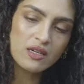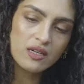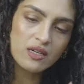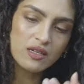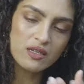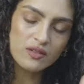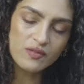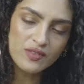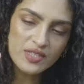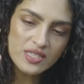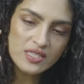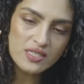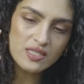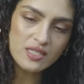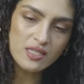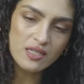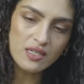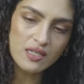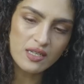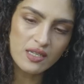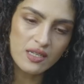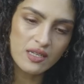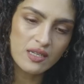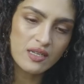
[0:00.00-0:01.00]

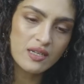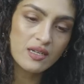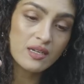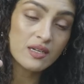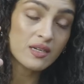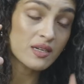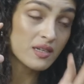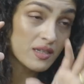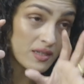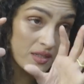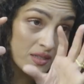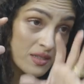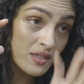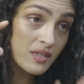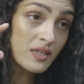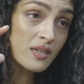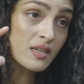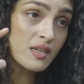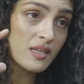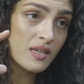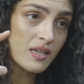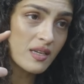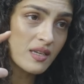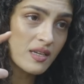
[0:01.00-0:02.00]
convincingly,
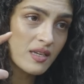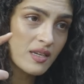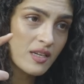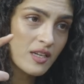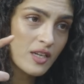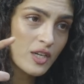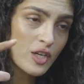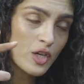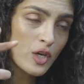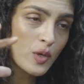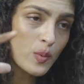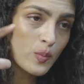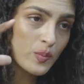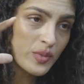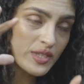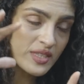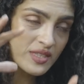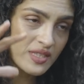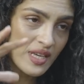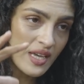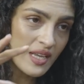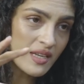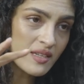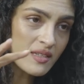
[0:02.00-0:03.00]
really.
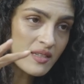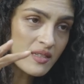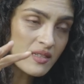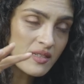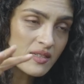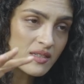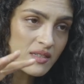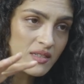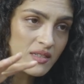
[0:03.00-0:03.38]
But then